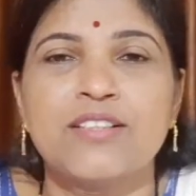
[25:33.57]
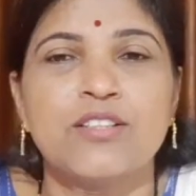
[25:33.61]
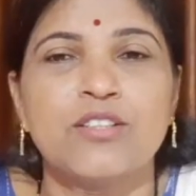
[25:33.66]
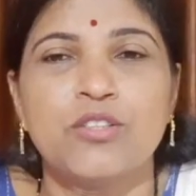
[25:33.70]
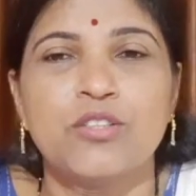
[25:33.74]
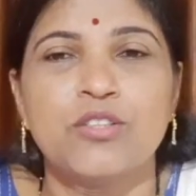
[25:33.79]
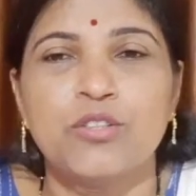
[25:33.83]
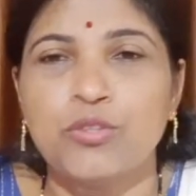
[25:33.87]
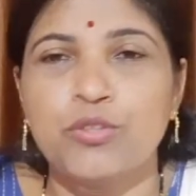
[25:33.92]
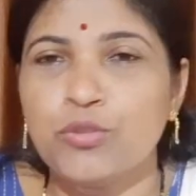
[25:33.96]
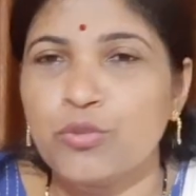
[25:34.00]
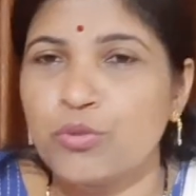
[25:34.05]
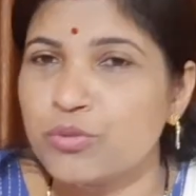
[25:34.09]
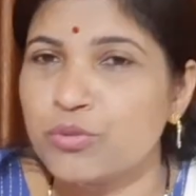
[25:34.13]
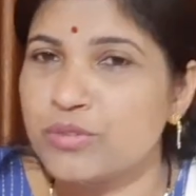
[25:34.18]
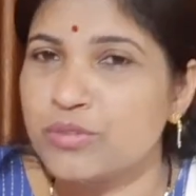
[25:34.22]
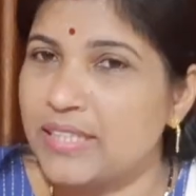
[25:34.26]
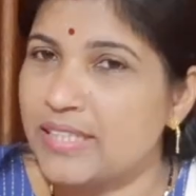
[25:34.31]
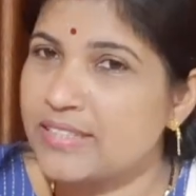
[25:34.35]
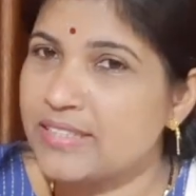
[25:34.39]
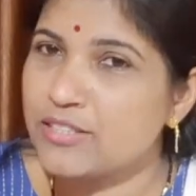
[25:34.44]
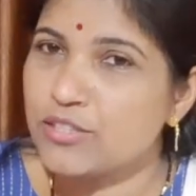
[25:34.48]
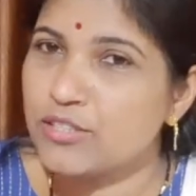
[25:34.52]
No, there
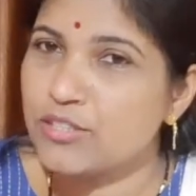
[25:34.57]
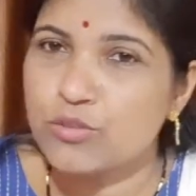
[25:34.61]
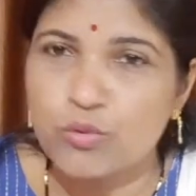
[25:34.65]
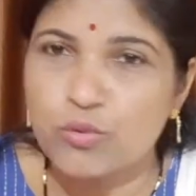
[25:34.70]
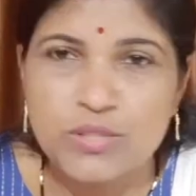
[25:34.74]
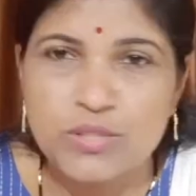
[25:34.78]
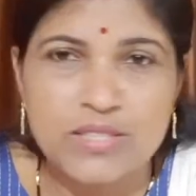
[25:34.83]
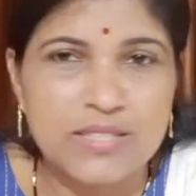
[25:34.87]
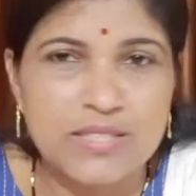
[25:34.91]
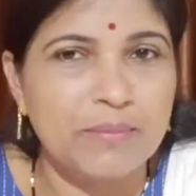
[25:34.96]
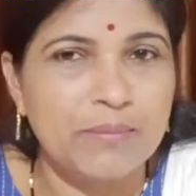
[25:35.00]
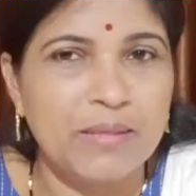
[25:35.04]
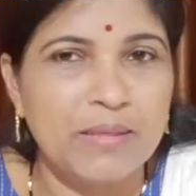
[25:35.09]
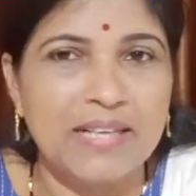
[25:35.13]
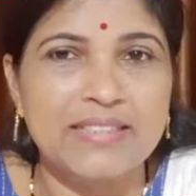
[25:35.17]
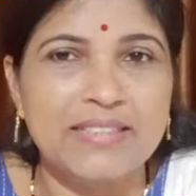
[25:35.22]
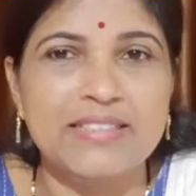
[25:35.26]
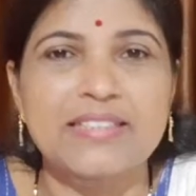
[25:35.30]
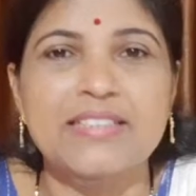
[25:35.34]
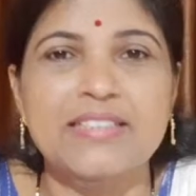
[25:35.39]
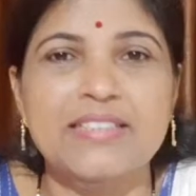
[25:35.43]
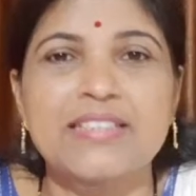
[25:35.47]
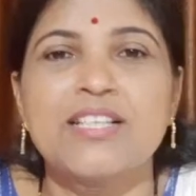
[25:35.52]
is no
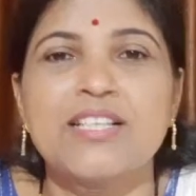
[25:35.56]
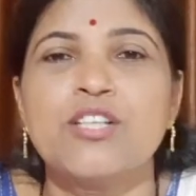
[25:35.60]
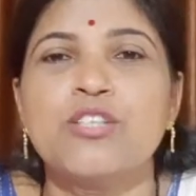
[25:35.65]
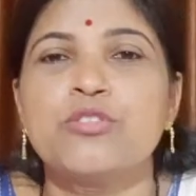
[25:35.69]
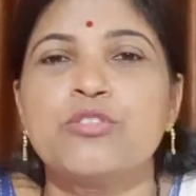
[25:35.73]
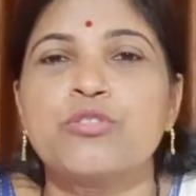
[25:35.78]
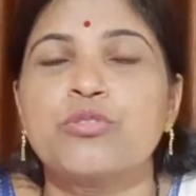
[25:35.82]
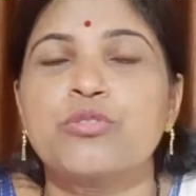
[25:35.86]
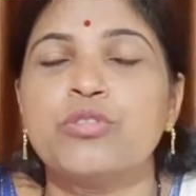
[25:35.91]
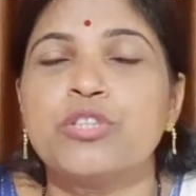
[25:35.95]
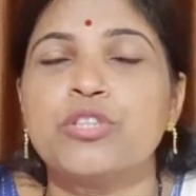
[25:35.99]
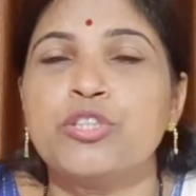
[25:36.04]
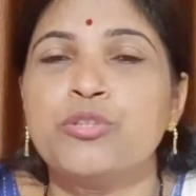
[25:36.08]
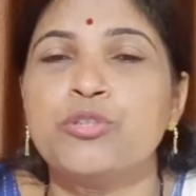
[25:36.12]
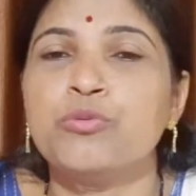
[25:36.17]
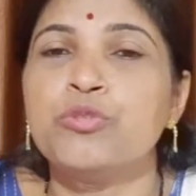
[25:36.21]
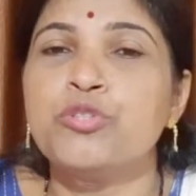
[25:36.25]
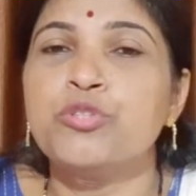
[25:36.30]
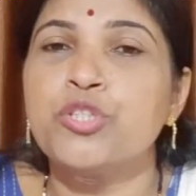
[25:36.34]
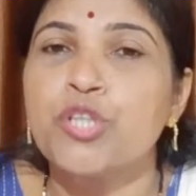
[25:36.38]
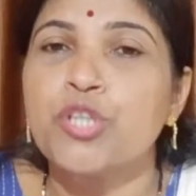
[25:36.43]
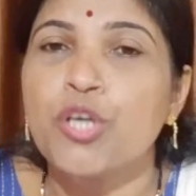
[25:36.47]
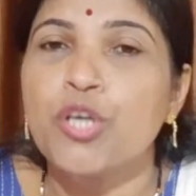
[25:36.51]
similarity. So
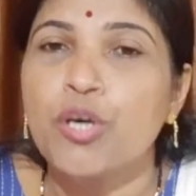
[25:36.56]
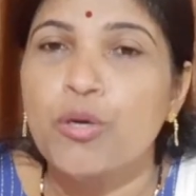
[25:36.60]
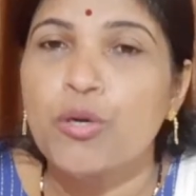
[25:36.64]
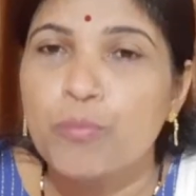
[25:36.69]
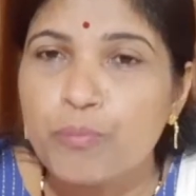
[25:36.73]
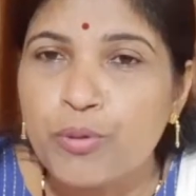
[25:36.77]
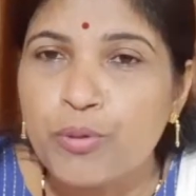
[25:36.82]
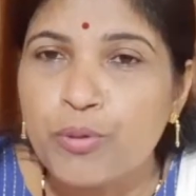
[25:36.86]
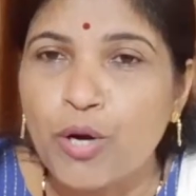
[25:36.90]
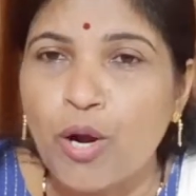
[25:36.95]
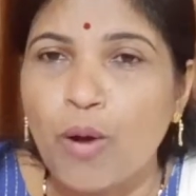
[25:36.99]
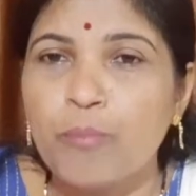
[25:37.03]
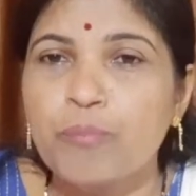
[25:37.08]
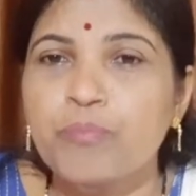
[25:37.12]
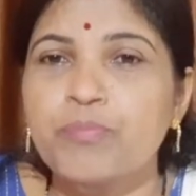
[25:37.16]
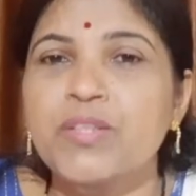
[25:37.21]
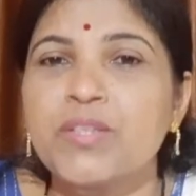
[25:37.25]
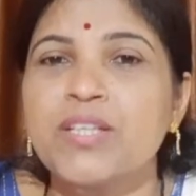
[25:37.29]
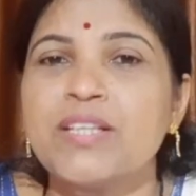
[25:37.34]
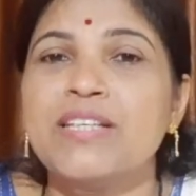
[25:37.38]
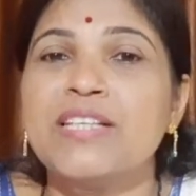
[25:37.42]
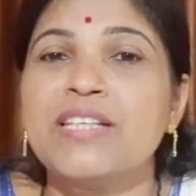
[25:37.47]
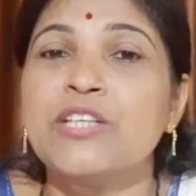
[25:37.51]
use from.
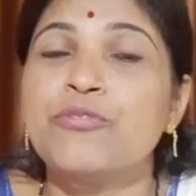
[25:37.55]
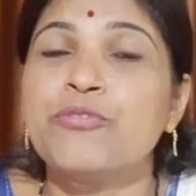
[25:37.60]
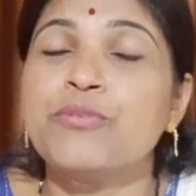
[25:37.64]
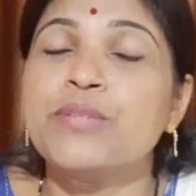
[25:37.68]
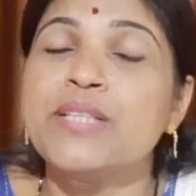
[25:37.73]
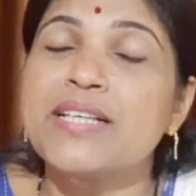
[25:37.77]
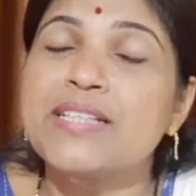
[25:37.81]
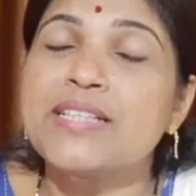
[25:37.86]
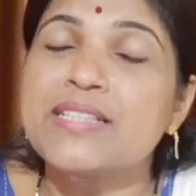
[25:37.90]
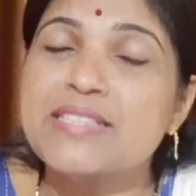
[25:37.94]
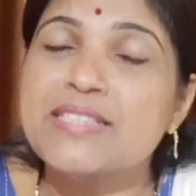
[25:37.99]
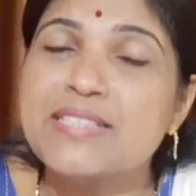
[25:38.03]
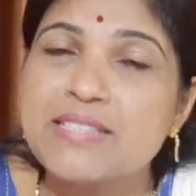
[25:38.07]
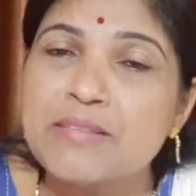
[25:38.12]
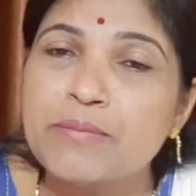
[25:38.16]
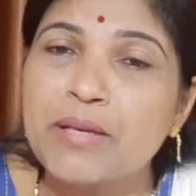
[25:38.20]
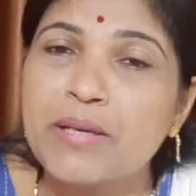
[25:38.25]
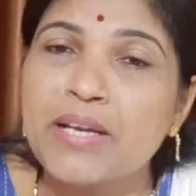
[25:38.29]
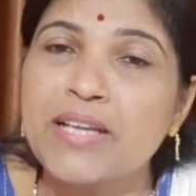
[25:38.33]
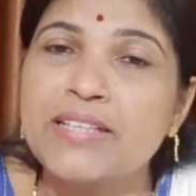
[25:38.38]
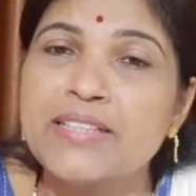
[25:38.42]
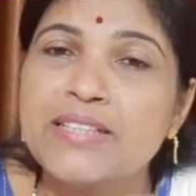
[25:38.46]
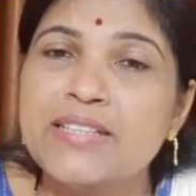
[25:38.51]
If there is
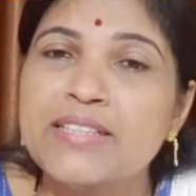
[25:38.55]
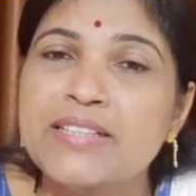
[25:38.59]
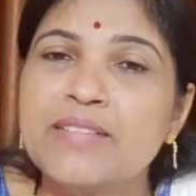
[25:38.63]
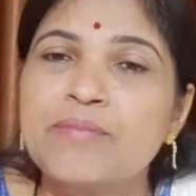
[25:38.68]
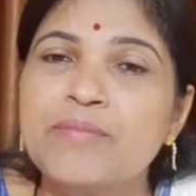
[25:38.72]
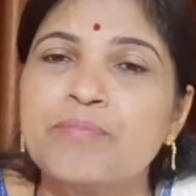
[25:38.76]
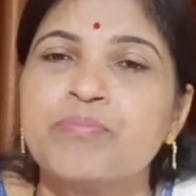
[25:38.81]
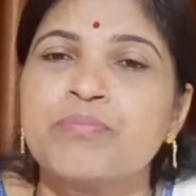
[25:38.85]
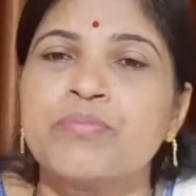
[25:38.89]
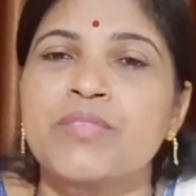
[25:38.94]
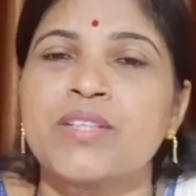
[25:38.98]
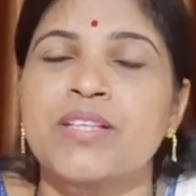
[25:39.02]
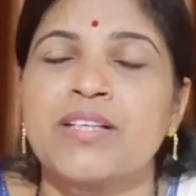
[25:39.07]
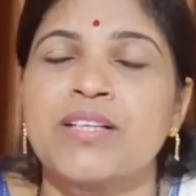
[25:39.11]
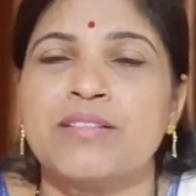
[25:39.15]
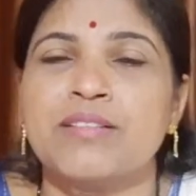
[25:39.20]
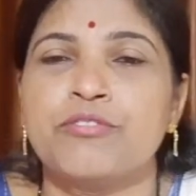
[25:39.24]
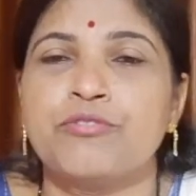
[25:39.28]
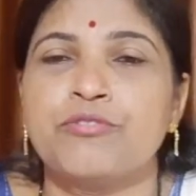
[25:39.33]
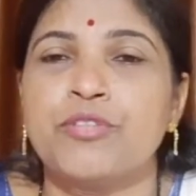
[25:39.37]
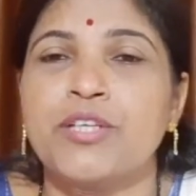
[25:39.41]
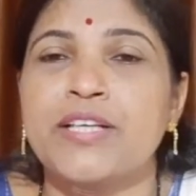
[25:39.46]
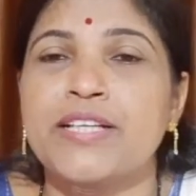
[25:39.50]
similarity,
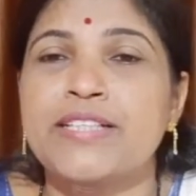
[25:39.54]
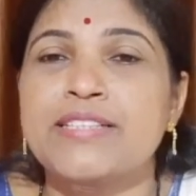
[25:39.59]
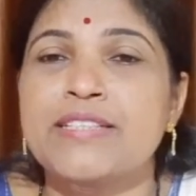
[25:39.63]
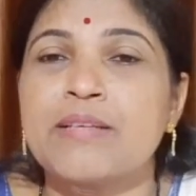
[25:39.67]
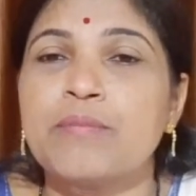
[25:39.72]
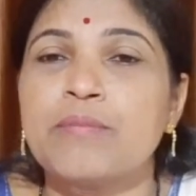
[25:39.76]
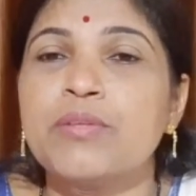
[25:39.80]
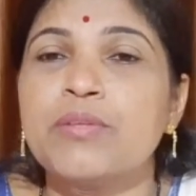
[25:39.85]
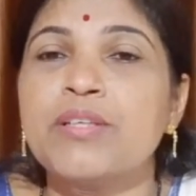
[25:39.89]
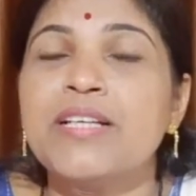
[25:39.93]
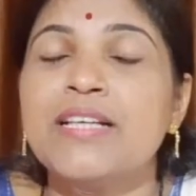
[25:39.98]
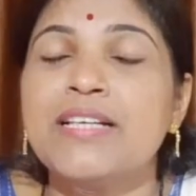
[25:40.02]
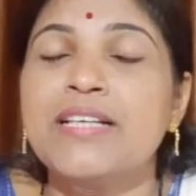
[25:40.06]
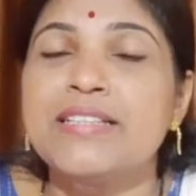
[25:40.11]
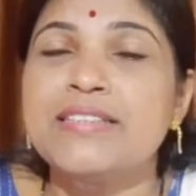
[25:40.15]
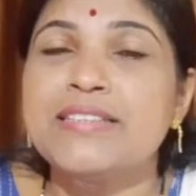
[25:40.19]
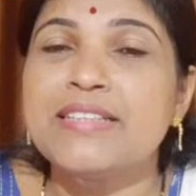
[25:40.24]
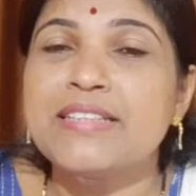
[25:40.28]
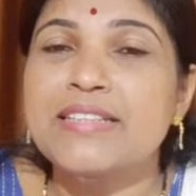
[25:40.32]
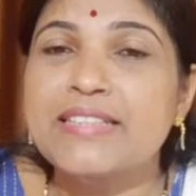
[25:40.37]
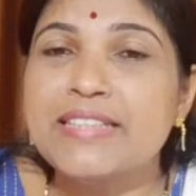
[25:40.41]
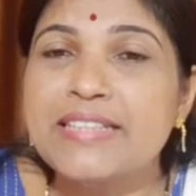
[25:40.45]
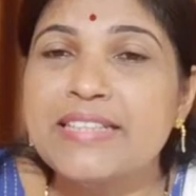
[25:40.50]
for example, the
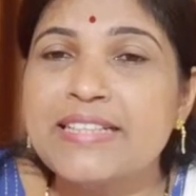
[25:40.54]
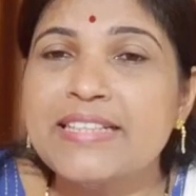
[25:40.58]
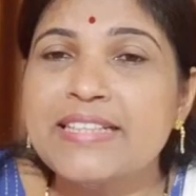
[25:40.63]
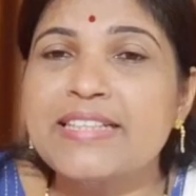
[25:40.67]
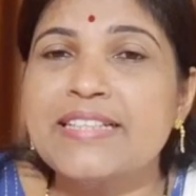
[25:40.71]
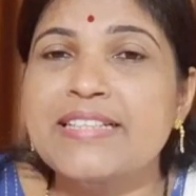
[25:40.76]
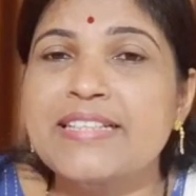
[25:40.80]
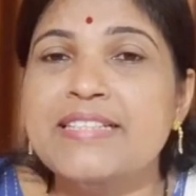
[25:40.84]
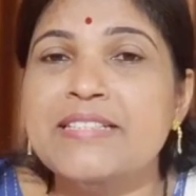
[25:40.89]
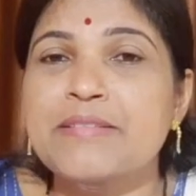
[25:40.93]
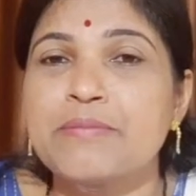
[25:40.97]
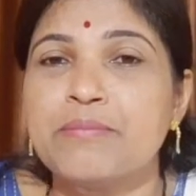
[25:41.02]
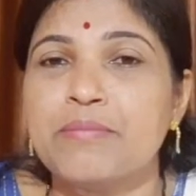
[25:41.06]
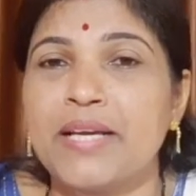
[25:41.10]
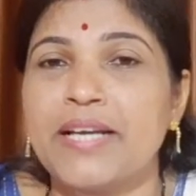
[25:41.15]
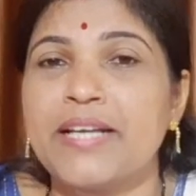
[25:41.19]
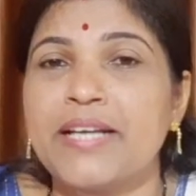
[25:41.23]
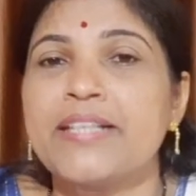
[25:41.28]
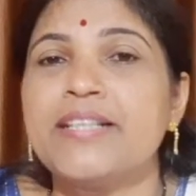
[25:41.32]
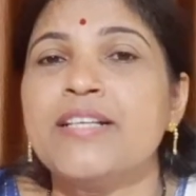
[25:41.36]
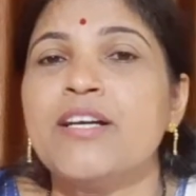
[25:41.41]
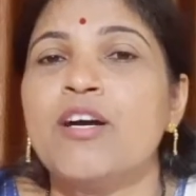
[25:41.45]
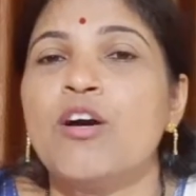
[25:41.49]
ring is
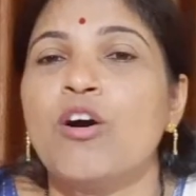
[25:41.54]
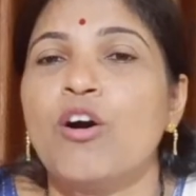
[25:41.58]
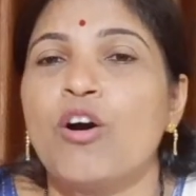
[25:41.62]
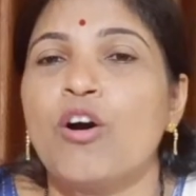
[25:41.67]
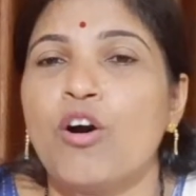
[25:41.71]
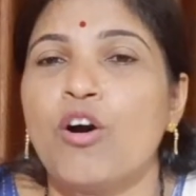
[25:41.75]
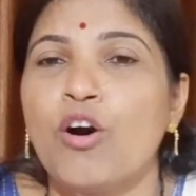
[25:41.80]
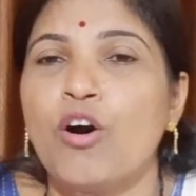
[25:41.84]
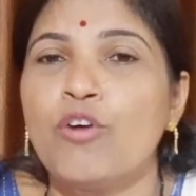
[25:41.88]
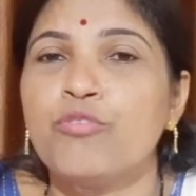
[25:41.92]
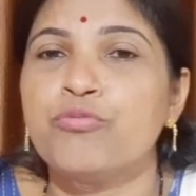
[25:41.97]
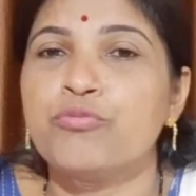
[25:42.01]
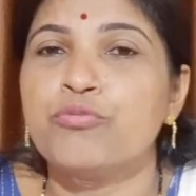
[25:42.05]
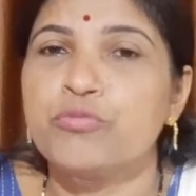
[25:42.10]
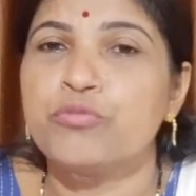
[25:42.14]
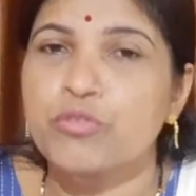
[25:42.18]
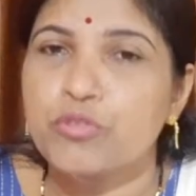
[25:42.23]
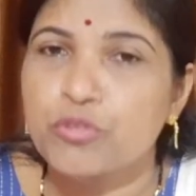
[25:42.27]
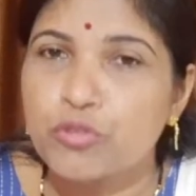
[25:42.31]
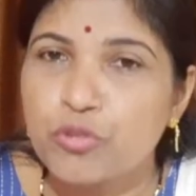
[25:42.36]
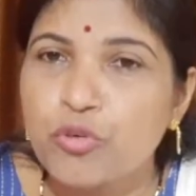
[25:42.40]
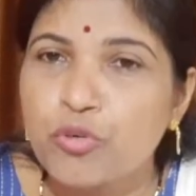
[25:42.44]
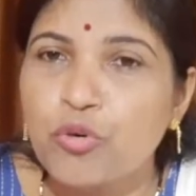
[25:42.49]
made of
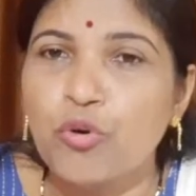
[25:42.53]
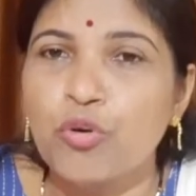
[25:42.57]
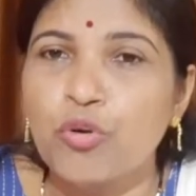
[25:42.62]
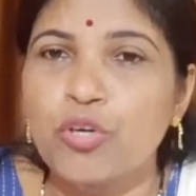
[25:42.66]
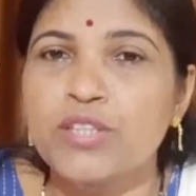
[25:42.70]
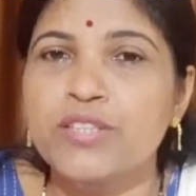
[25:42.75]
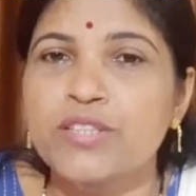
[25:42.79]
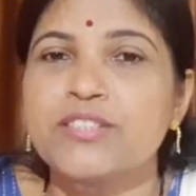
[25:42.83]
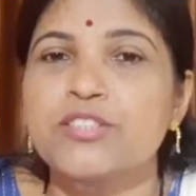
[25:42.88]
gold.